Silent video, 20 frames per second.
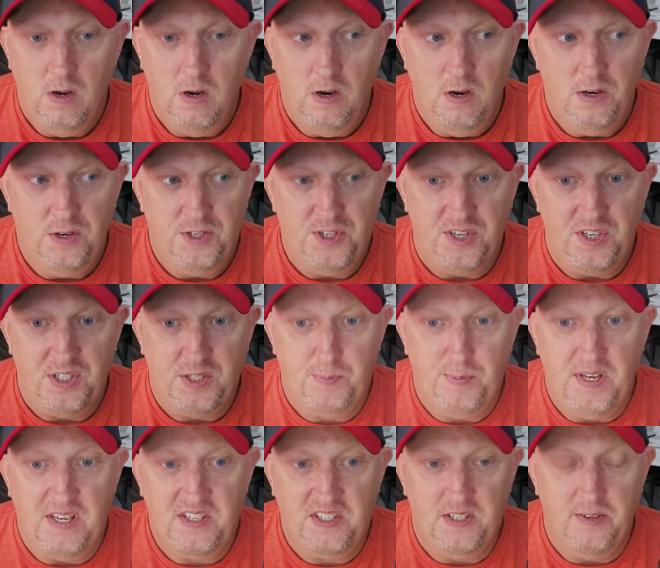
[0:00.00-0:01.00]
She
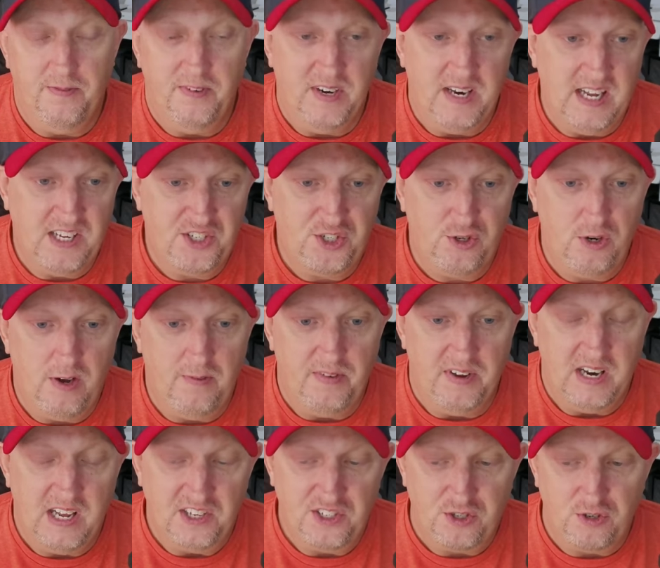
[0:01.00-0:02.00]
speaks to Venestra.
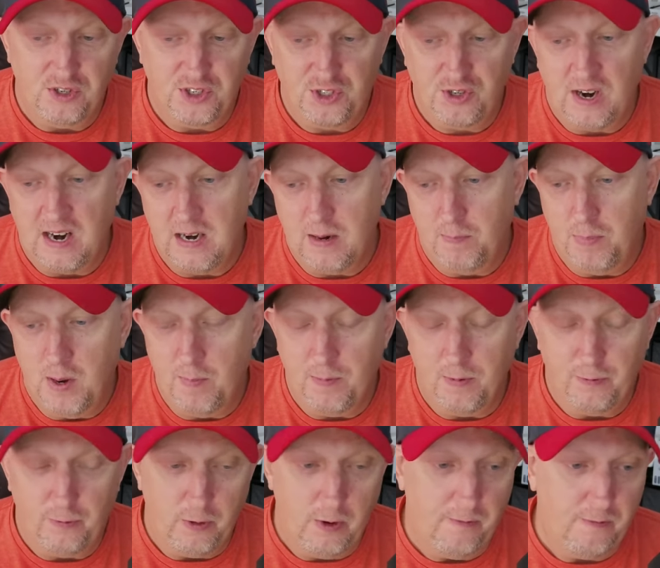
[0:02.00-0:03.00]
Venestra is trying to pump her
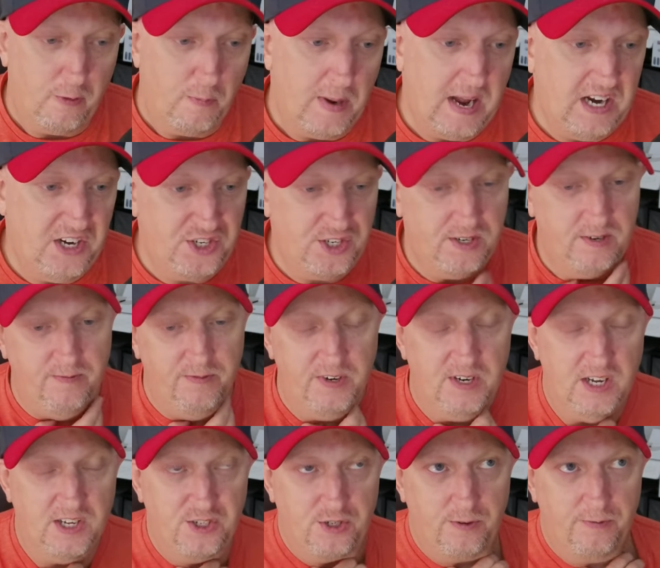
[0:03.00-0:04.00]
for information.
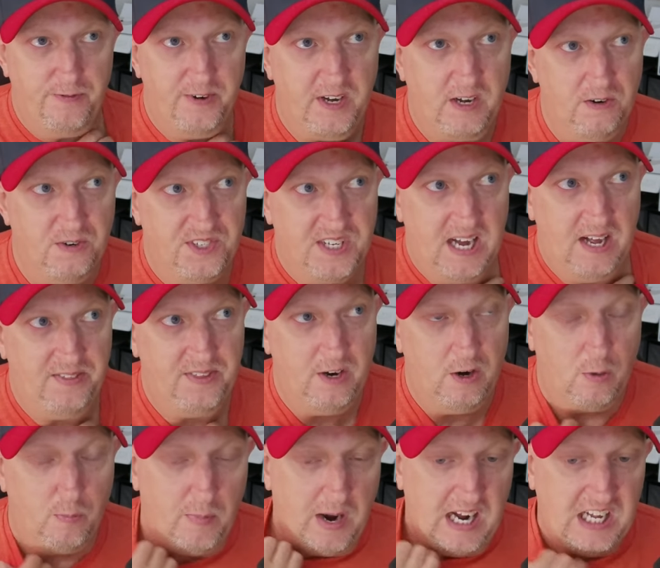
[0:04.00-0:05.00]
Venestra figures out that her
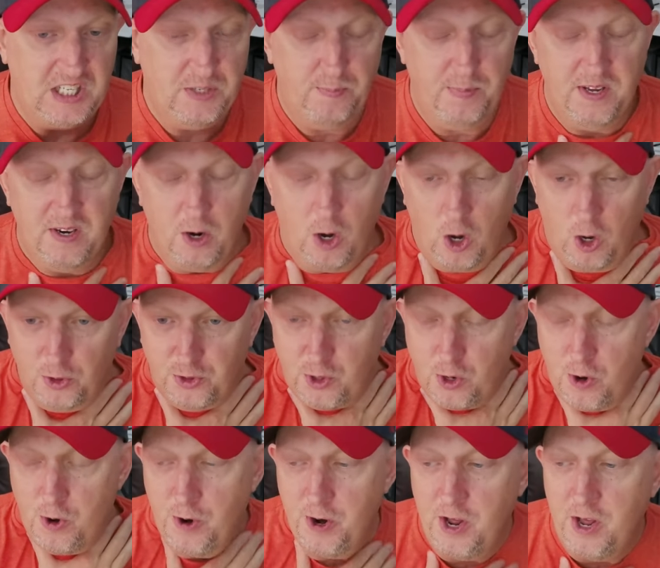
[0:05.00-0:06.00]
mind's been
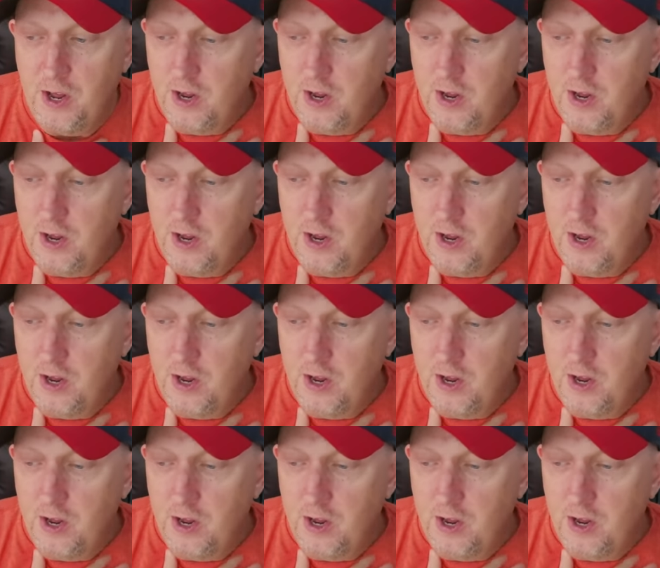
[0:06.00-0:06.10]
altered